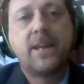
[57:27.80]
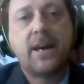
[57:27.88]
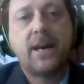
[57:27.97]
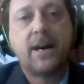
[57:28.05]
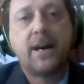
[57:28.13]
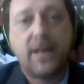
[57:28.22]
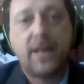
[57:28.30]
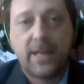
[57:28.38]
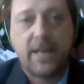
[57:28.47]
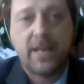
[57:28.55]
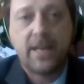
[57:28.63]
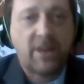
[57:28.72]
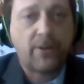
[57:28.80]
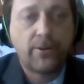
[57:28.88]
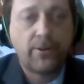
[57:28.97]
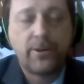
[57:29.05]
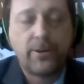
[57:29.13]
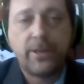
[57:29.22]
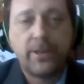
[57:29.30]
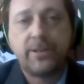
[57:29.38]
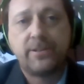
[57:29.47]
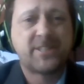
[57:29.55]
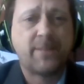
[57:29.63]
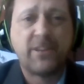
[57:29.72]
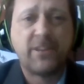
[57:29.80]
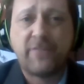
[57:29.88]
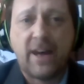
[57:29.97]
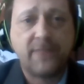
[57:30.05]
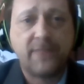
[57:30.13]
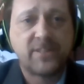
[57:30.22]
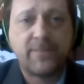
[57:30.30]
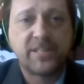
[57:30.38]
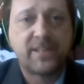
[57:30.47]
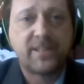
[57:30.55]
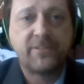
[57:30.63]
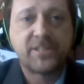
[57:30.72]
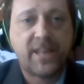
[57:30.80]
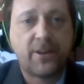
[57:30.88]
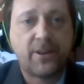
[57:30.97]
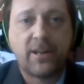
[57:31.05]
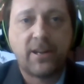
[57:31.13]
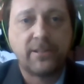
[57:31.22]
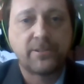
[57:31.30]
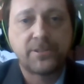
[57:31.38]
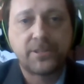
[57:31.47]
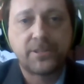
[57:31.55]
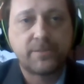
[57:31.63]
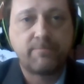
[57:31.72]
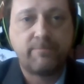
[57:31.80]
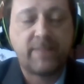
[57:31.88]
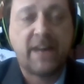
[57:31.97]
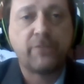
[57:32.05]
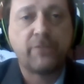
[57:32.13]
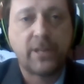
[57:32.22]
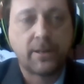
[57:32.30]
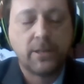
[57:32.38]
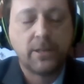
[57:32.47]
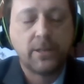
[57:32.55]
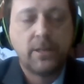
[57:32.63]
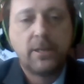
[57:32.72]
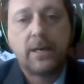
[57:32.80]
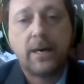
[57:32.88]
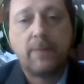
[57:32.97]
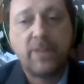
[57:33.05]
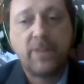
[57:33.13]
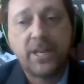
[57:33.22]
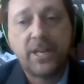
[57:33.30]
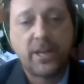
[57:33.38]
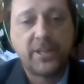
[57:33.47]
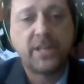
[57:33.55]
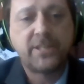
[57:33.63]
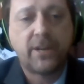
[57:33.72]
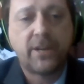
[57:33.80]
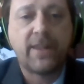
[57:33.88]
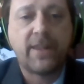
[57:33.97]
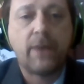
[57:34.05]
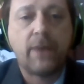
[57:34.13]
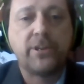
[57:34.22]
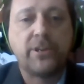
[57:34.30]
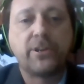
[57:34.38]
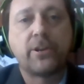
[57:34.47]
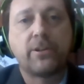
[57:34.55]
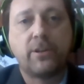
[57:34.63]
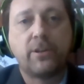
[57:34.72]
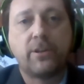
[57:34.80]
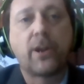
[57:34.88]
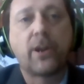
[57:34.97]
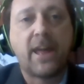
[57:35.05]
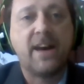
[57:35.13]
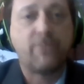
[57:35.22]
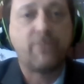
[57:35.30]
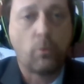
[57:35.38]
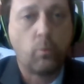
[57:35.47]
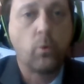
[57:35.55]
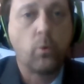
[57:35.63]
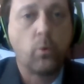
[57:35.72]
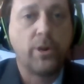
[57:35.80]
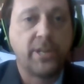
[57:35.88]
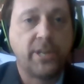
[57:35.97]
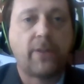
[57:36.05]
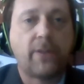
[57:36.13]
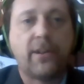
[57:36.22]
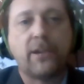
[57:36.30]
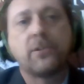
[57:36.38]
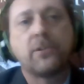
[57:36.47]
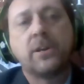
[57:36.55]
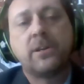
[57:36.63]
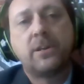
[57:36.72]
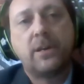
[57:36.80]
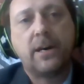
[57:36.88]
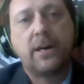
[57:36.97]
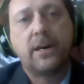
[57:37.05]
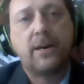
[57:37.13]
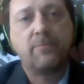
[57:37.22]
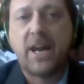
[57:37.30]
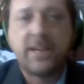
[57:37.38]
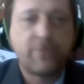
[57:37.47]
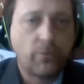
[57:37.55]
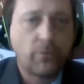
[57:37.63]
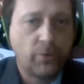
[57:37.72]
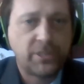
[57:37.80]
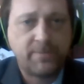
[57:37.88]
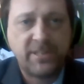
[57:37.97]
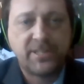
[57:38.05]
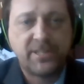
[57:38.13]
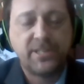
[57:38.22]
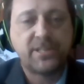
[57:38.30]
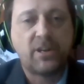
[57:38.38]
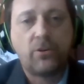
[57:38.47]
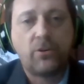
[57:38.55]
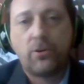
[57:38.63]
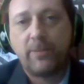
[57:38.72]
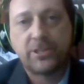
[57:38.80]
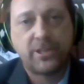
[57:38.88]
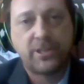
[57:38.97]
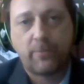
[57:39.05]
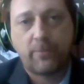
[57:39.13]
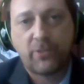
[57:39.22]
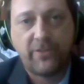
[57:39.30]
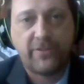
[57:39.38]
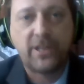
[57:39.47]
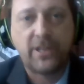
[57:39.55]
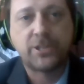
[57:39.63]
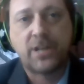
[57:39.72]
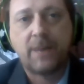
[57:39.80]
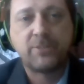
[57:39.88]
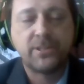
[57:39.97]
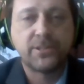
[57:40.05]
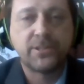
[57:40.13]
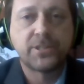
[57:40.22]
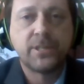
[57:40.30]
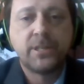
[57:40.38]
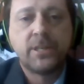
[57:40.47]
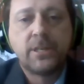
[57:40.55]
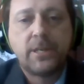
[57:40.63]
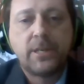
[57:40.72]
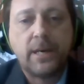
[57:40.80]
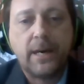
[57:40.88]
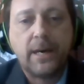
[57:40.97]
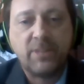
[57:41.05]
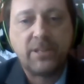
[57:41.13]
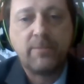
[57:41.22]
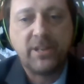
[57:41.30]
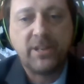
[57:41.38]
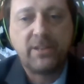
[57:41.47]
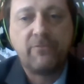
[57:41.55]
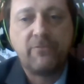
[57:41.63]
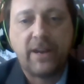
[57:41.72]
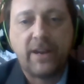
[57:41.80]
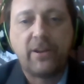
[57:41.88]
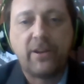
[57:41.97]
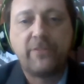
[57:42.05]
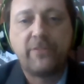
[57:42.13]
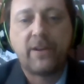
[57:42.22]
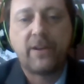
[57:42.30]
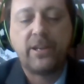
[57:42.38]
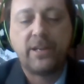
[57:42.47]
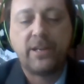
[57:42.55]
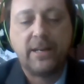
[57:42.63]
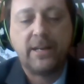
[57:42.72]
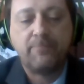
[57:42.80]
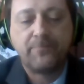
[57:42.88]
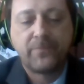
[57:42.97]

Uh, again, powder coated uh, 75, 77 standard colors. It's baffling. Um, and then on the interior of that window, you're you're going to have a wood interior. Um, nine different wood species, a whole bunch of different pre-finish options, uh, but but very very um,